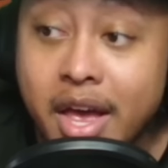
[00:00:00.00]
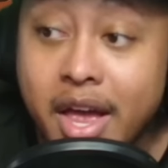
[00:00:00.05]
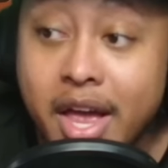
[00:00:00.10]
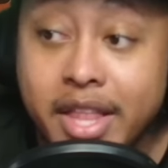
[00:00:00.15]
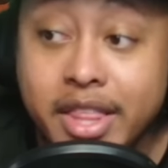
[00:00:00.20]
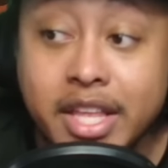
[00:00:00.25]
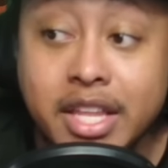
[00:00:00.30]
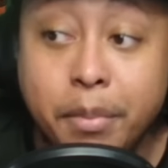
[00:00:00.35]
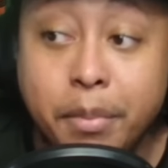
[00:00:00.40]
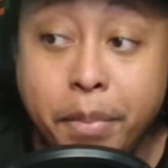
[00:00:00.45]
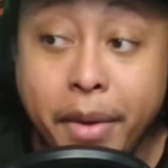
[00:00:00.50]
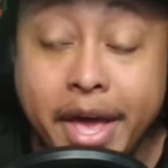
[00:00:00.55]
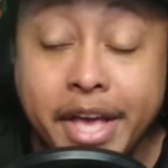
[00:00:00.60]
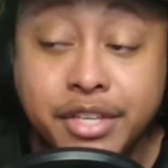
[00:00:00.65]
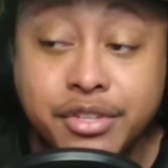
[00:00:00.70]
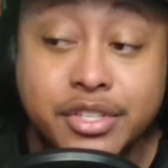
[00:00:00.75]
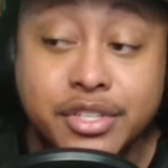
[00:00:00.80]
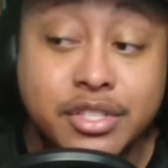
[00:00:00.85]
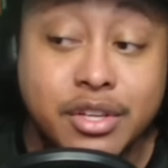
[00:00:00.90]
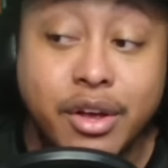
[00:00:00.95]
And then the
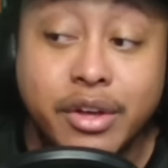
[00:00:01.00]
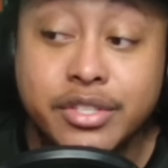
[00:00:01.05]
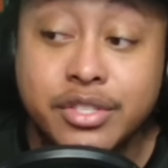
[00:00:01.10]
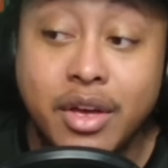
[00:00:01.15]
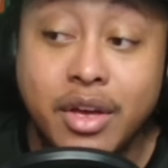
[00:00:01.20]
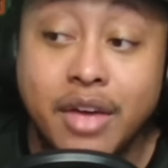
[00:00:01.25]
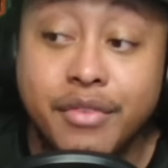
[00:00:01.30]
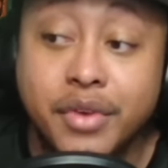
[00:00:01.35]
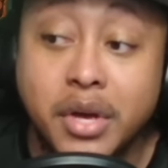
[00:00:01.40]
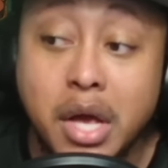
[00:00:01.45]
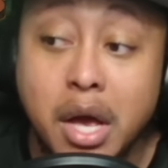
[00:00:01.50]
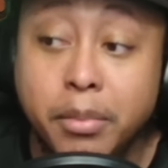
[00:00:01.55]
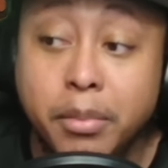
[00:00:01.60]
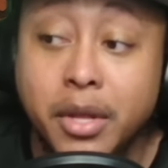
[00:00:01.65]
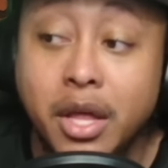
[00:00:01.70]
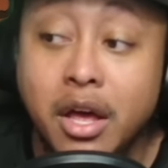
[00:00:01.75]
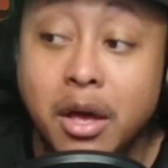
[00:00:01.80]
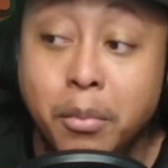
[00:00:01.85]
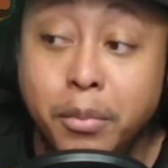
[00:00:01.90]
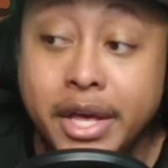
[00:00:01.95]
Patriots also also have a couple
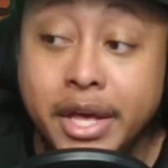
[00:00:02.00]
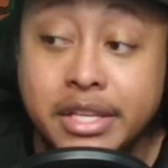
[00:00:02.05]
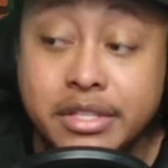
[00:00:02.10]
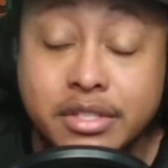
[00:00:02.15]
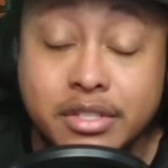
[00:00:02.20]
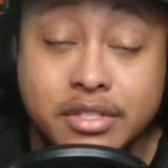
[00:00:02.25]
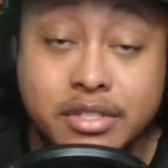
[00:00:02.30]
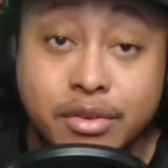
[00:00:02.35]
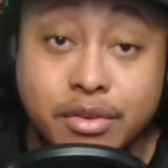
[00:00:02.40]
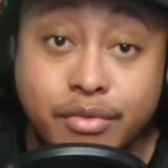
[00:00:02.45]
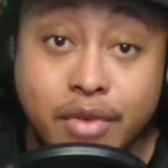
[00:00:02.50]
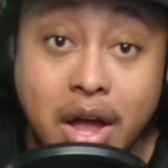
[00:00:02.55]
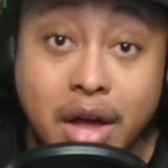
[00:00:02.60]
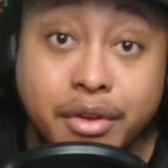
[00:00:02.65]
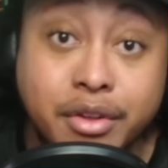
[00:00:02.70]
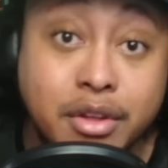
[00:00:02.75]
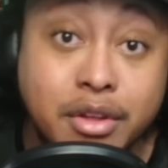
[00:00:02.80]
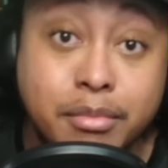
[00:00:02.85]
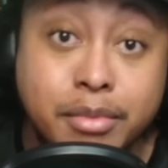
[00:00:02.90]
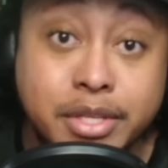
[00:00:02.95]
of updates
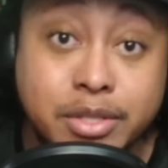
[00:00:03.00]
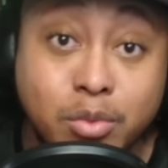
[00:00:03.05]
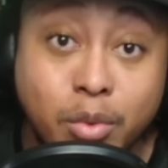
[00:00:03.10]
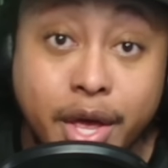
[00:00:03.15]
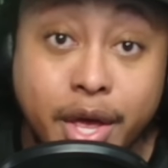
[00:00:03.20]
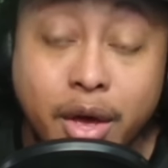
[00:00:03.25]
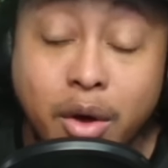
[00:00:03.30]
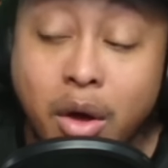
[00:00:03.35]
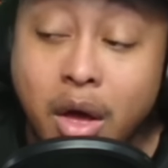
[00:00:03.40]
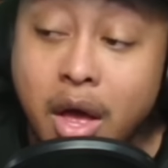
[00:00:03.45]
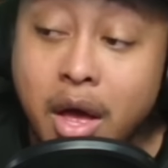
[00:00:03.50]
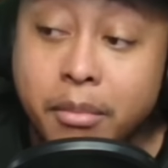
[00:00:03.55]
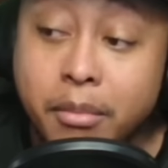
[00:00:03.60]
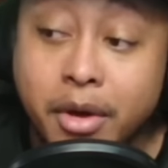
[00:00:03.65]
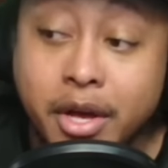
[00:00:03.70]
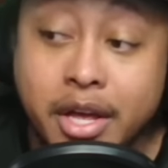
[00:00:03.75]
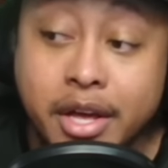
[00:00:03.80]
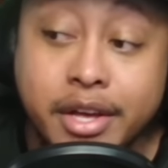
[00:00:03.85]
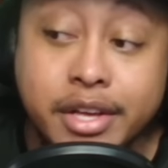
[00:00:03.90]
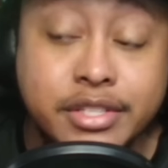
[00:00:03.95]
surrounding them as well
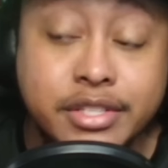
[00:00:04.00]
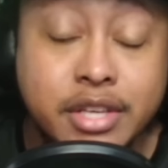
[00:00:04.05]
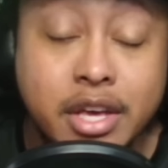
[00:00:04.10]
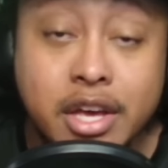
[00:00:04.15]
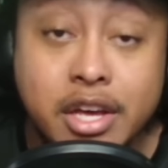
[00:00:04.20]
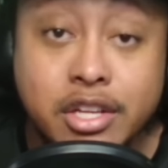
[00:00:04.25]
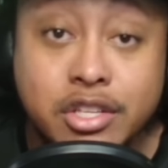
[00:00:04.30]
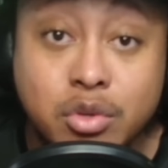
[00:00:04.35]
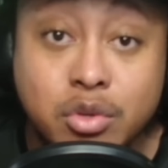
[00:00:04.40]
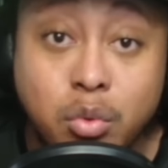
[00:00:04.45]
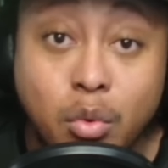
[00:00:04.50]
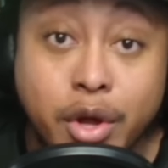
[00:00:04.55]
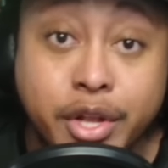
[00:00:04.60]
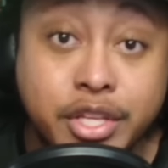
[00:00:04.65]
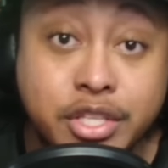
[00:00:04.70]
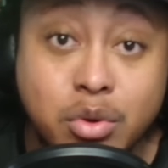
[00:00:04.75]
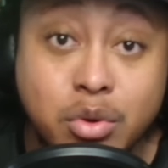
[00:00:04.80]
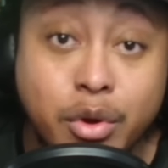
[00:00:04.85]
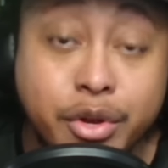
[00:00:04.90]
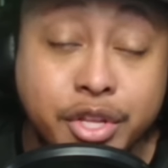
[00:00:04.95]
because
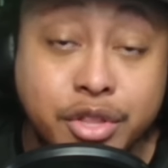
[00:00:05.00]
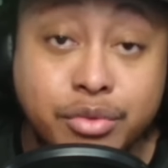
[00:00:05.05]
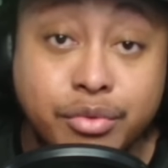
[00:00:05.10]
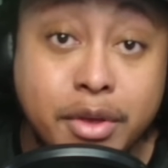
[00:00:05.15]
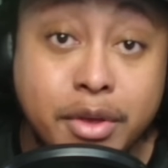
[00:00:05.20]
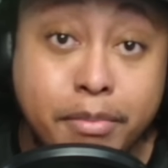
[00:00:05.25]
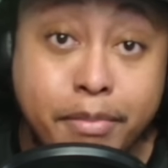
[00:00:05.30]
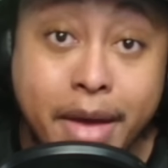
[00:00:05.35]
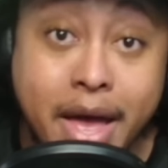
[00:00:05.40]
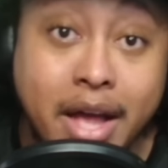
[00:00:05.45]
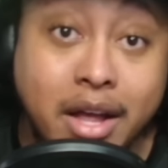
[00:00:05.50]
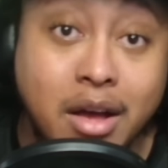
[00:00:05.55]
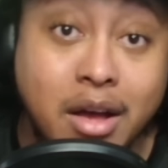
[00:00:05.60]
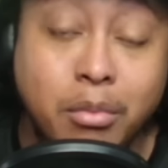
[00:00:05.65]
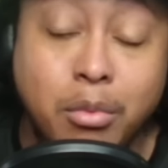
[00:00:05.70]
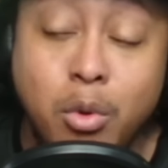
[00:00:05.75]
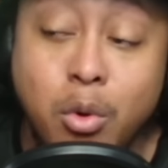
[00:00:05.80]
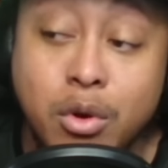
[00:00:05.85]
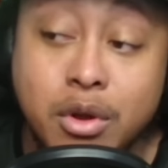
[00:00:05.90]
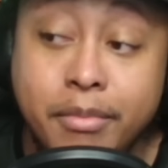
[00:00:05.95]
2023
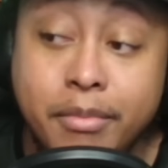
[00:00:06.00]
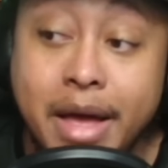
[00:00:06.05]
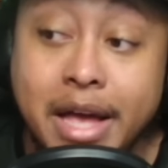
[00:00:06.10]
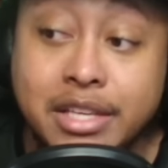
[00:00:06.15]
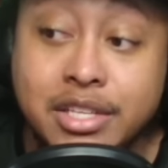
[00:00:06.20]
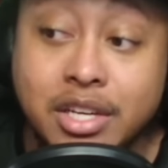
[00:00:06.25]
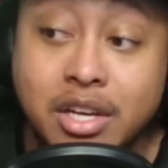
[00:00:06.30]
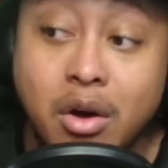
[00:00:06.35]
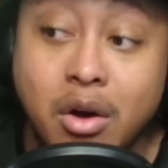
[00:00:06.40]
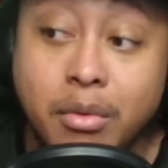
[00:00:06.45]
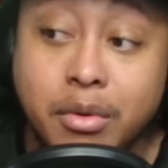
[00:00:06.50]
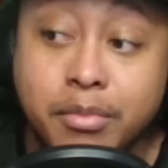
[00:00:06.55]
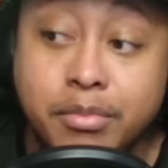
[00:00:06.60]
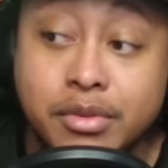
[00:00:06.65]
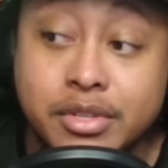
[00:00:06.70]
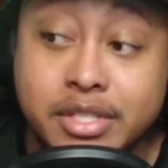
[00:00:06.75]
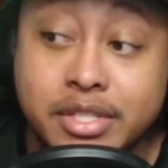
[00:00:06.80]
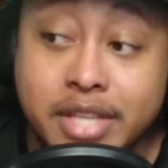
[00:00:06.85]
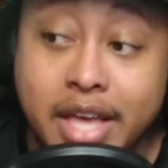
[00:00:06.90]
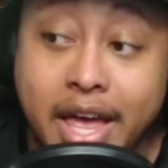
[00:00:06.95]
backup quarterback Jacoby
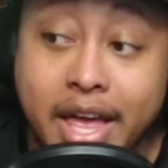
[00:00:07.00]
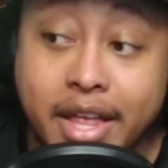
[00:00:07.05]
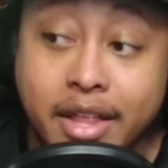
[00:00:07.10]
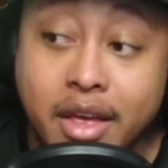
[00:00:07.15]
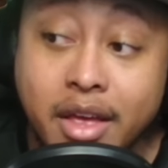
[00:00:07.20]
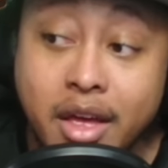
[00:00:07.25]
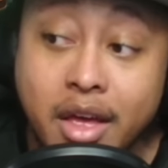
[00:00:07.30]
Brissett